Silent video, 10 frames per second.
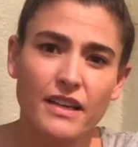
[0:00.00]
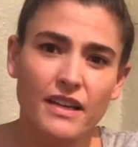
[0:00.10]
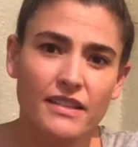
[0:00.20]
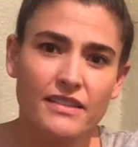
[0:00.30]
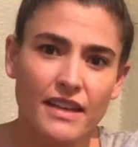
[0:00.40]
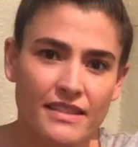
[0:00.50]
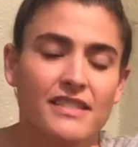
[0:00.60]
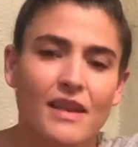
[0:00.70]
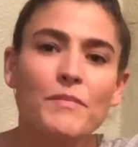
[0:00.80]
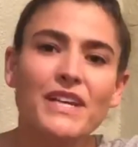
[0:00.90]
It's
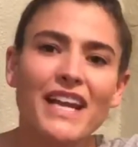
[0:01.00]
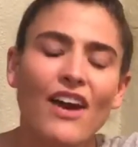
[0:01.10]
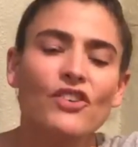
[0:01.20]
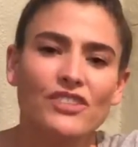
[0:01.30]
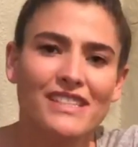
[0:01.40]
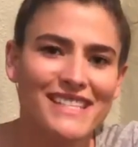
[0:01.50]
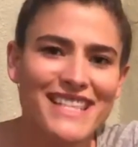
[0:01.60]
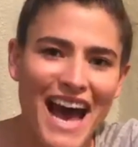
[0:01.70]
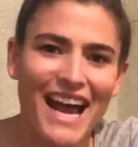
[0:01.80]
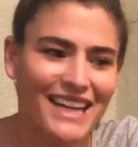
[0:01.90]
something else. It's
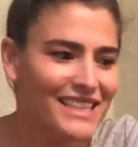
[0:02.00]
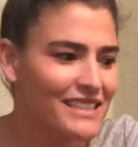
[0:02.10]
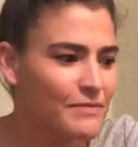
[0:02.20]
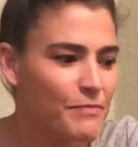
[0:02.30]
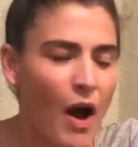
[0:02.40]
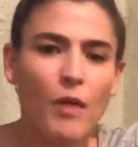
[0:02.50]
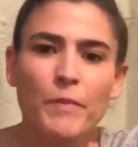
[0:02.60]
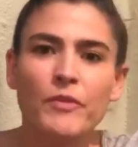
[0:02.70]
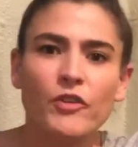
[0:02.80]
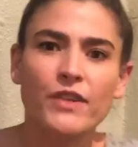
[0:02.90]
that
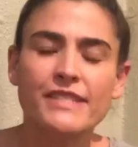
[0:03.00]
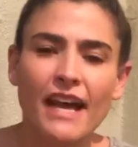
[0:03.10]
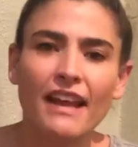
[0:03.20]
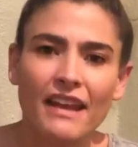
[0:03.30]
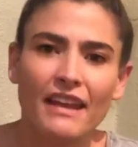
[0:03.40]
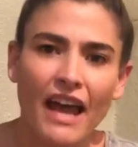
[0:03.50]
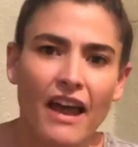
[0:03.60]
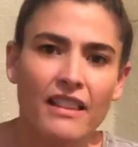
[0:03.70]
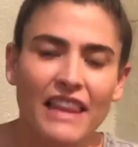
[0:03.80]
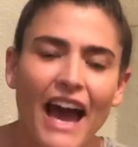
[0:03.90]
palpable. It's that
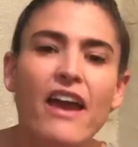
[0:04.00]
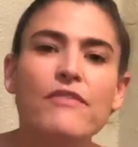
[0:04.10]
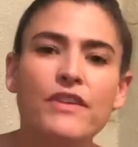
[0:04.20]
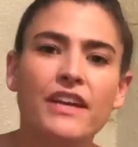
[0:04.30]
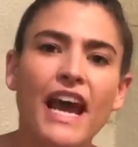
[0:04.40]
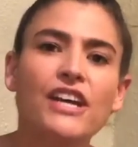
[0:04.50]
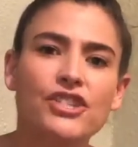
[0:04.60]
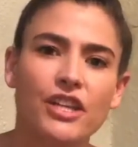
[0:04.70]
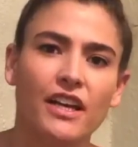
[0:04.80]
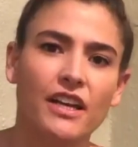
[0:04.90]
live
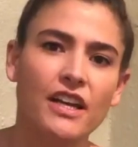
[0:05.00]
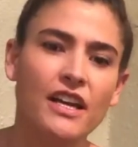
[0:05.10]
connection.